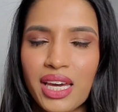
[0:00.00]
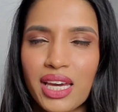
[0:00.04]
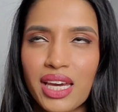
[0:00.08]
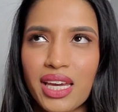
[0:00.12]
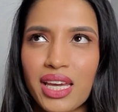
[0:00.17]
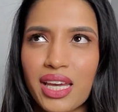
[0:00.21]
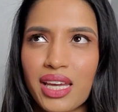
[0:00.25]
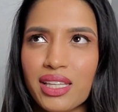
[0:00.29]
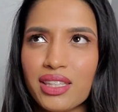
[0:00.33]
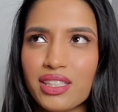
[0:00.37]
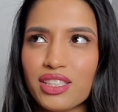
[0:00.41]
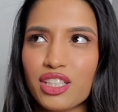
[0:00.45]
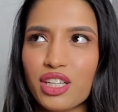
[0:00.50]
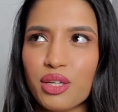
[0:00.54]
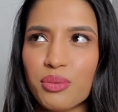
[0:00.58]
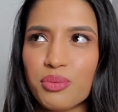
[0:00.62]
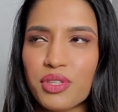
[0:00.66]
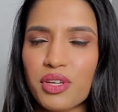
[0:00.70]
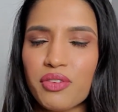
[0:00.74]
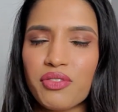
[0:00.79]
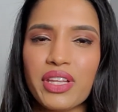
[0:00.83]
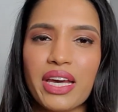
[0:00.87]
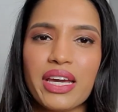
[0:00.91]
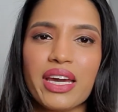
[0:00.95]
In terms
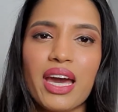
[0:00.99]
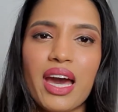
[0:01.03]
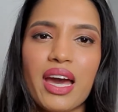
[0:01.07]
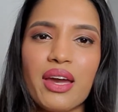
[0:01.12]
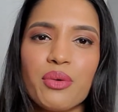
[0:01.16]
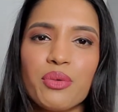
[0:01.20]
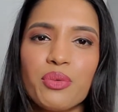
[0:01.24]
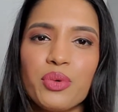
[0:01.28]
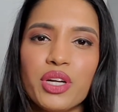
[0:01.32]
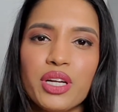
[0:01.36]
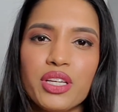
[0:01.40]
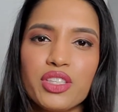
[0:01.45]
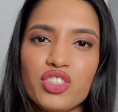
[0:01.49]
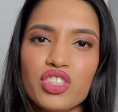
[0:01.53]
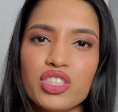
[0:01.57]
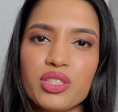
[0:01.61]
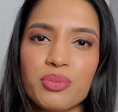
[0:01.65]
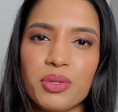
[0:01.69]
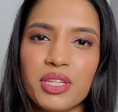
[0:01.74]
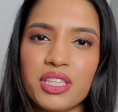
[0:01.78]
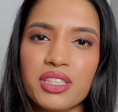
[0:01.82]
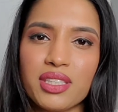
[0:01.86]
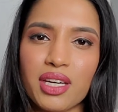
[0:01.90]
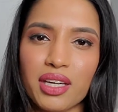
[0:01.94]
of like, I wouldn't just
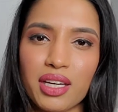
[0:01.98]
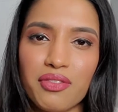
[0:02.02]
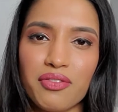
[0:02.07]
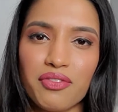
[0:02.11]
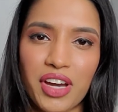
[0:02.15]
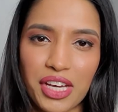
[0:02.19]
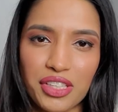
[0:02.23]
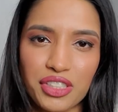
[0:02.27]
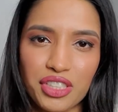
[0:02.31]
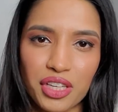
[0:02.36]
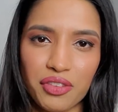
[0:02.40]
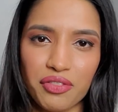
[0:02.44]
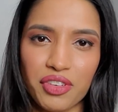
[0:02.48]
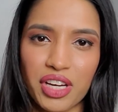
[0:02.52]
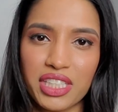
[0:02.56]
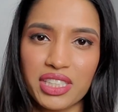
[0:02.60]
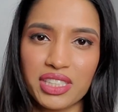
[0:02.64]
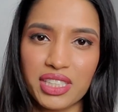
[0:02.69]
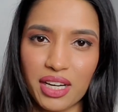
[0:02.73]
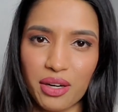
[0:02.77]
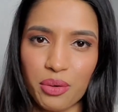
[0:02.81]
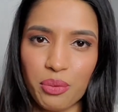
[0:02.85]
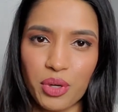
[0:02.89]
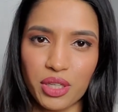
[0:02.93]
be stuck in fashion if I
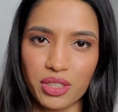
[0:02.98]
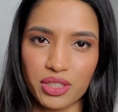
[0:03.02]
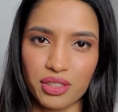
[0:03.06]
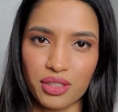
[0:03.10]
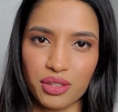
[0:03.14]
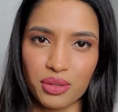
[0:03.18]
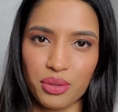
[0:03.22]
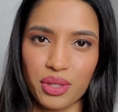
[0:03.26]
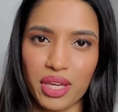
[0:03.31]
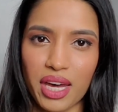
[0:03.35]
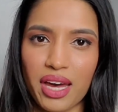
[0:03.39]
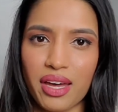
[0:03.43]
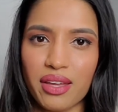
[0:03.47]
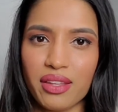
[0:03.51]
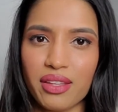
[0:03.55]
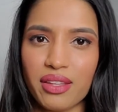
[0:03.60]
didn't want to do that.